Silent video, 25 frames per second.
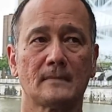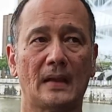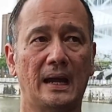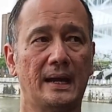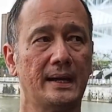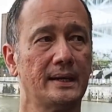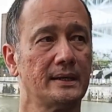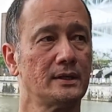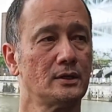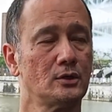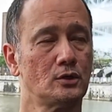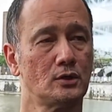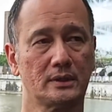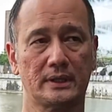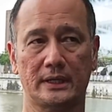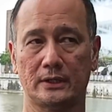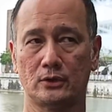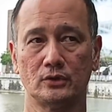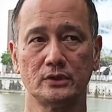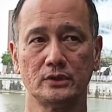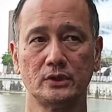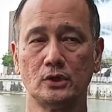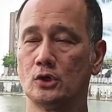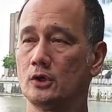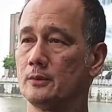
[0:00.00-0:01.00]
I can
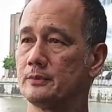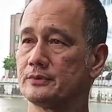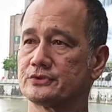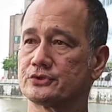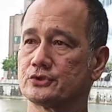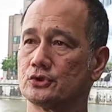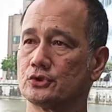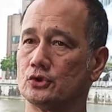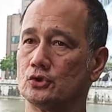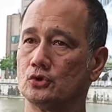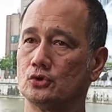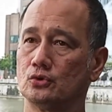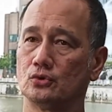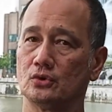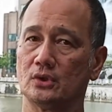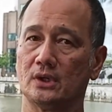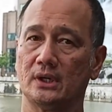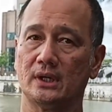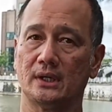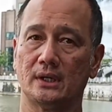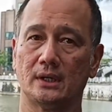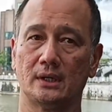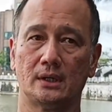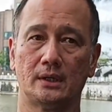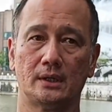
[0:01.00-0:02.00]
only hope so.
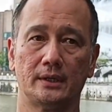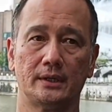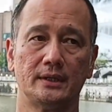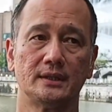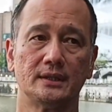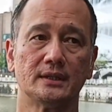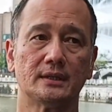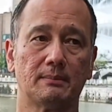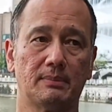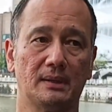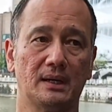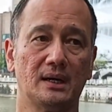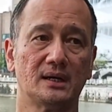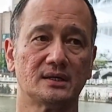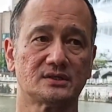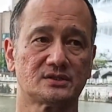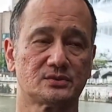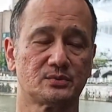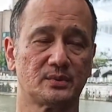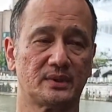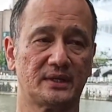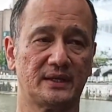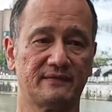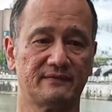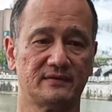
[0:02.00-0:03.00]
In the
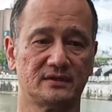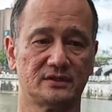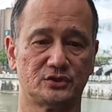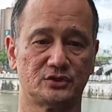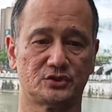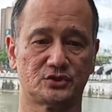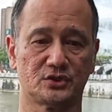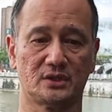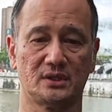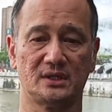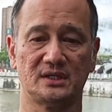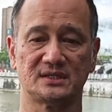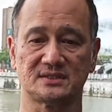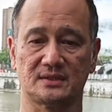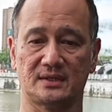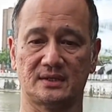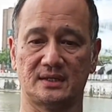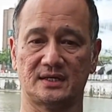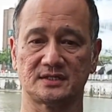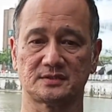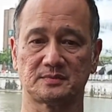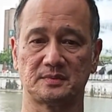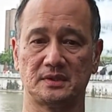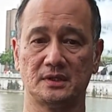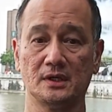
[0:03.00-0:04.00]
past, whenever a journalist
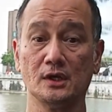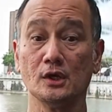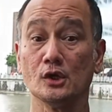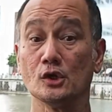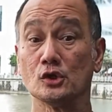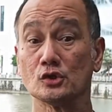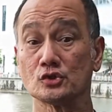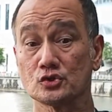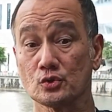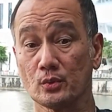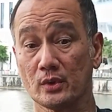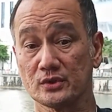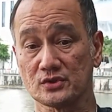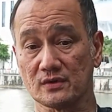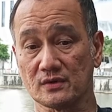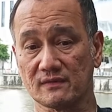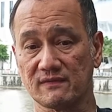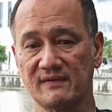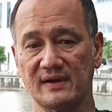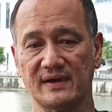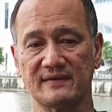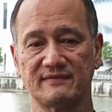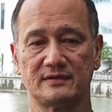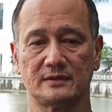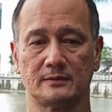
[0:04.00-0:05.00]
asked me, "So, what's your
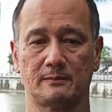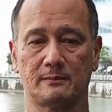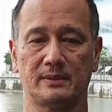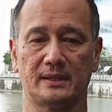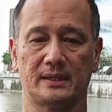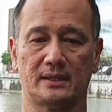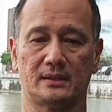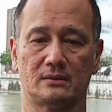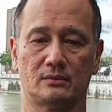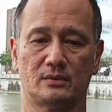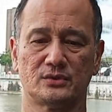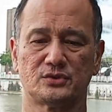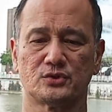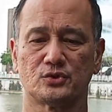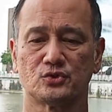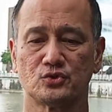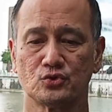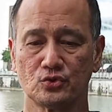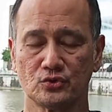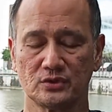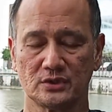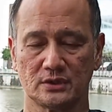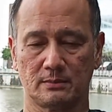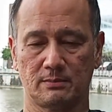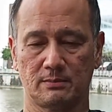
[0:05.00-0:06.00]
5-year plan? What's your
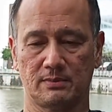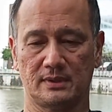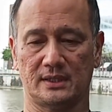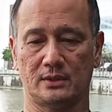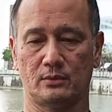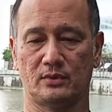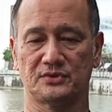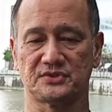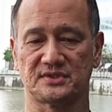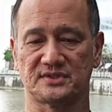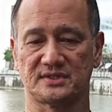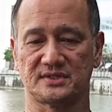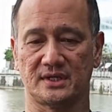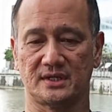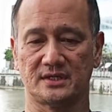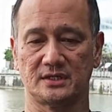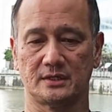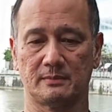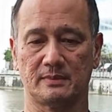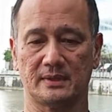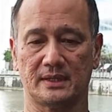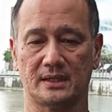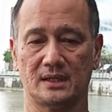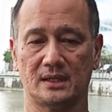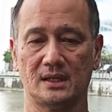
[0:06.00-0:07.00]
2-year plan? What's your
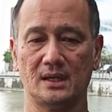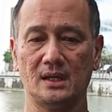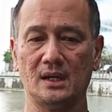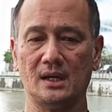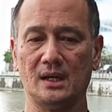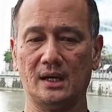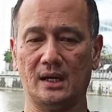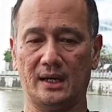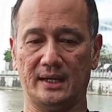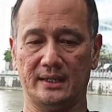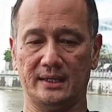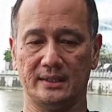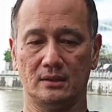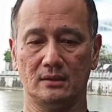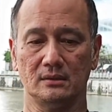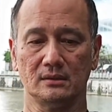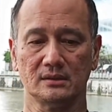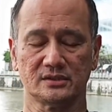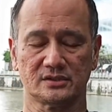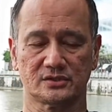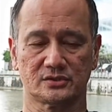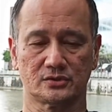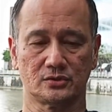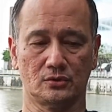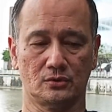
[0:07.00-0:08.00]
10-year plan?" I
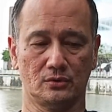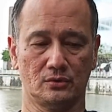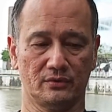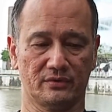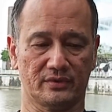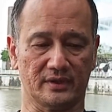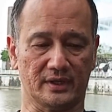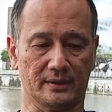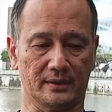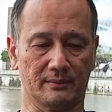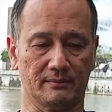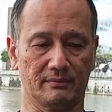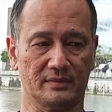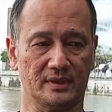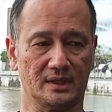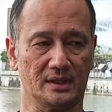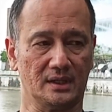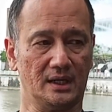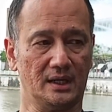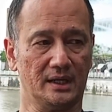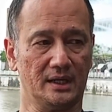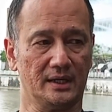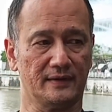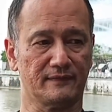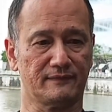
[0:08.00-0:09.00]
always told them
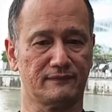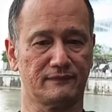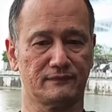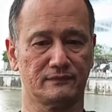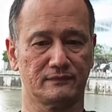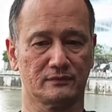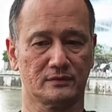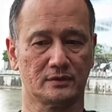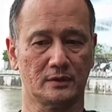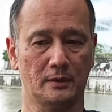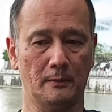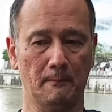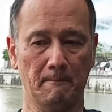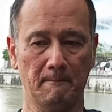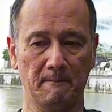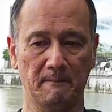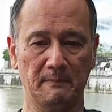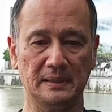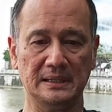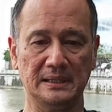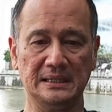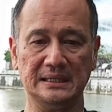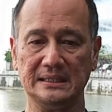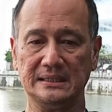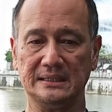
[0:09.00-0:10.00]
that I have
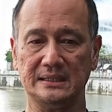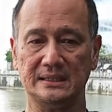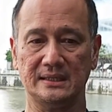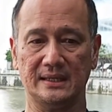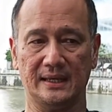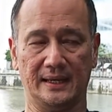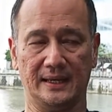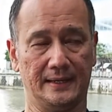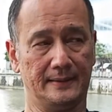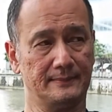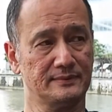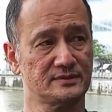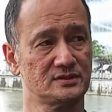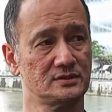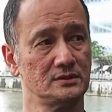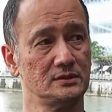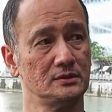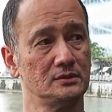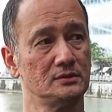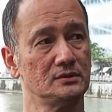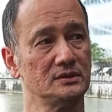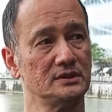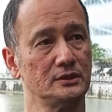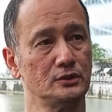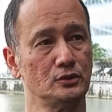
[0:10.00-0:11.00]
completely,
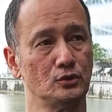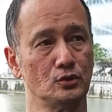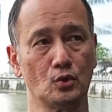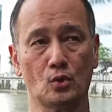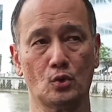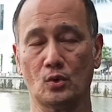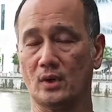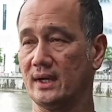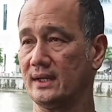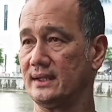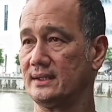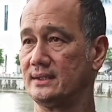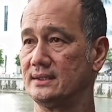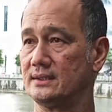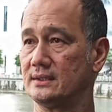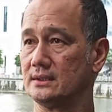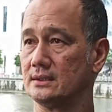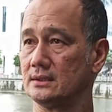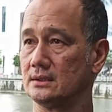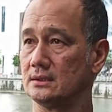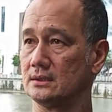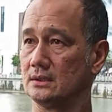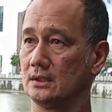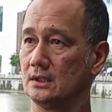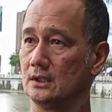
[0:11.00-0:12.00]
absolutely no
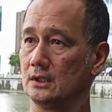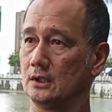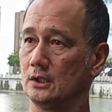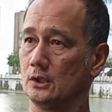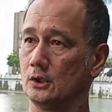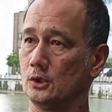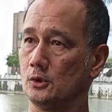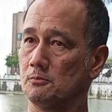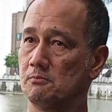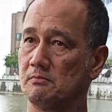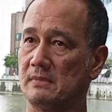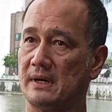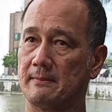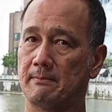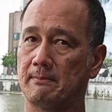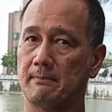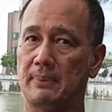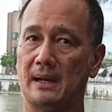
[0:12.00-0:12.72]
idea. My